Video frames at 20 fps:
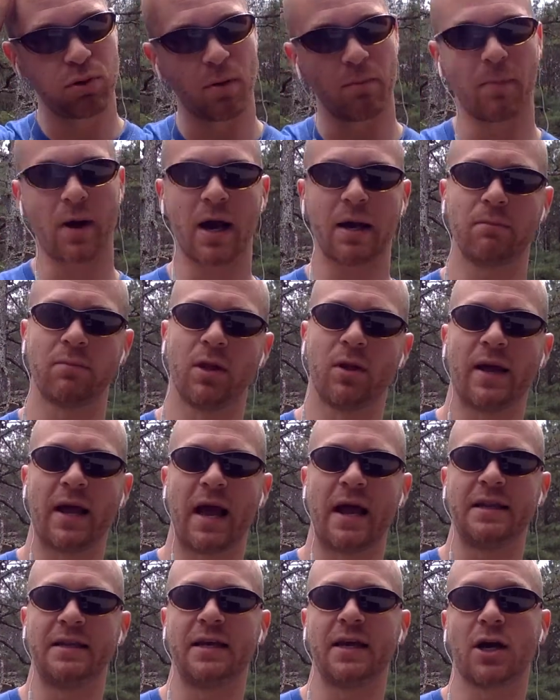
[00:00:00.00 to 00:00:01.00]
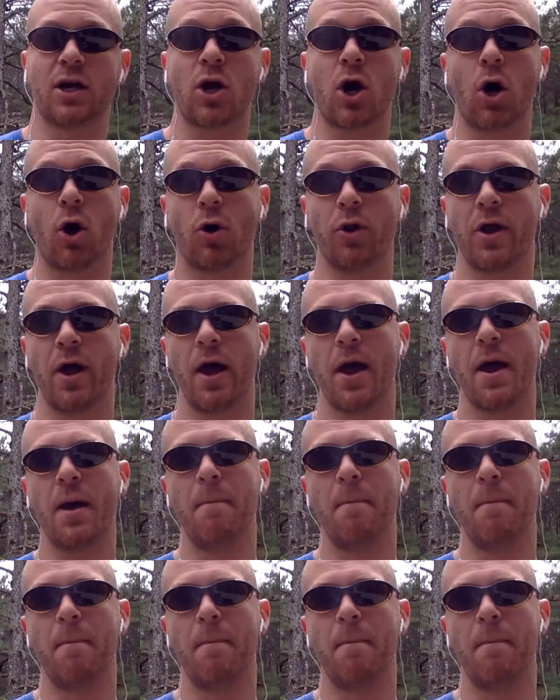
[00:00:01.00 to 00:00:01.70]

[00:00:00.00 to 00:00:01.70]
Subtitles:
mind-blowing idea called